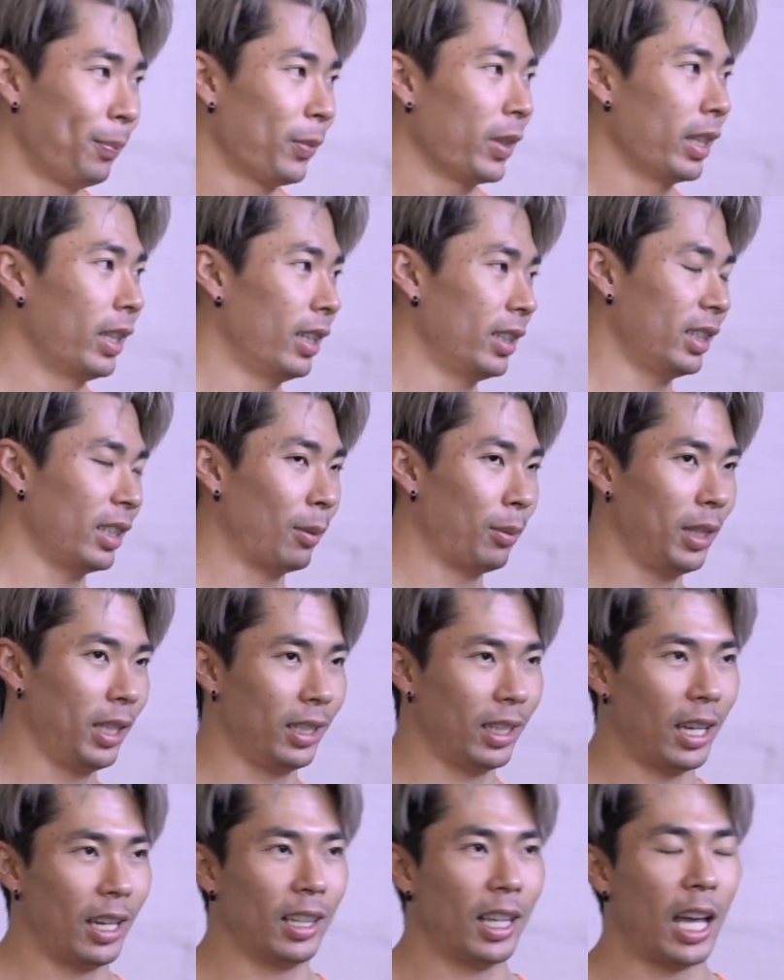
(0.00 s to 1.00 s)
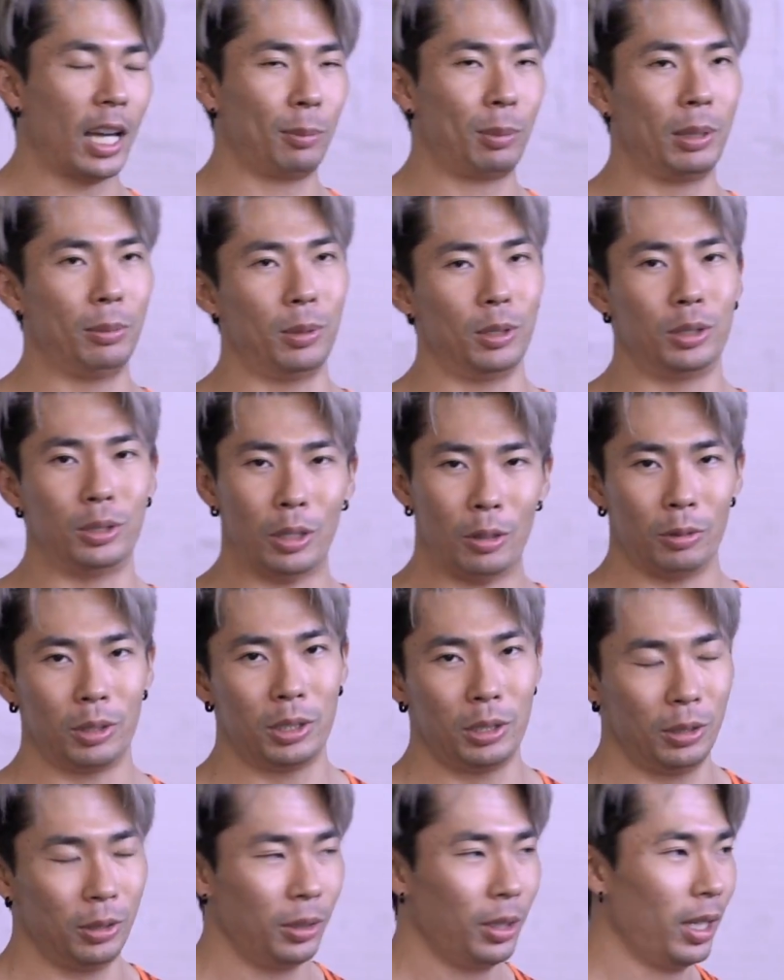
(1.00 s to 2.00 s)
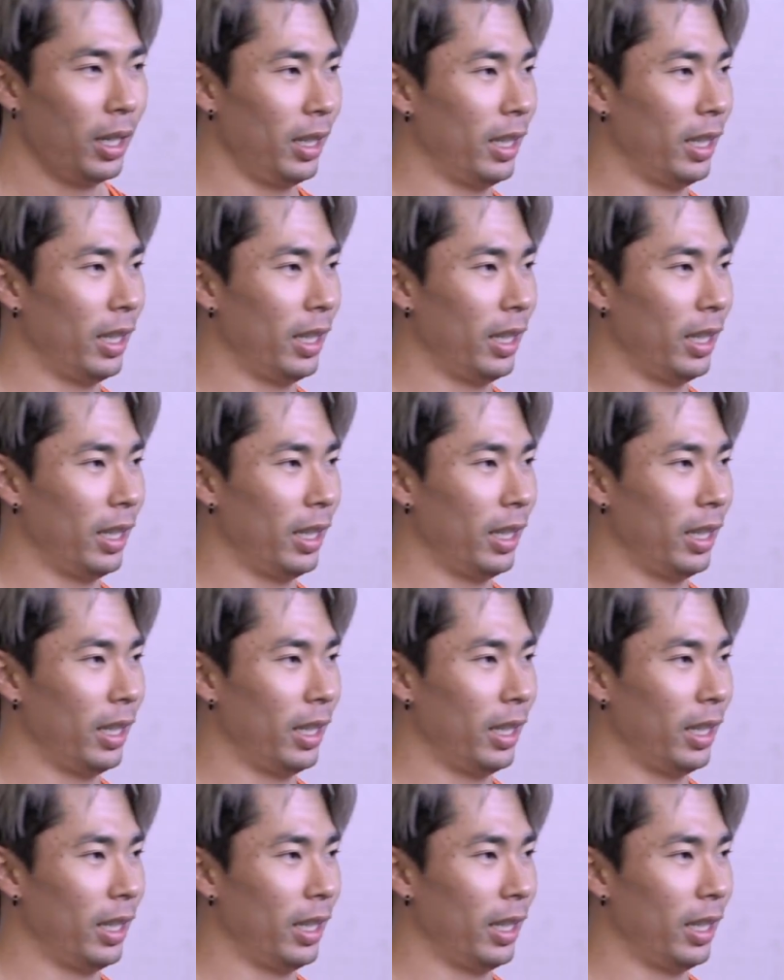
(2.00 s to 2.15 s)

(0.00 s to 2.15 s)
This is something that a lot of people don't do.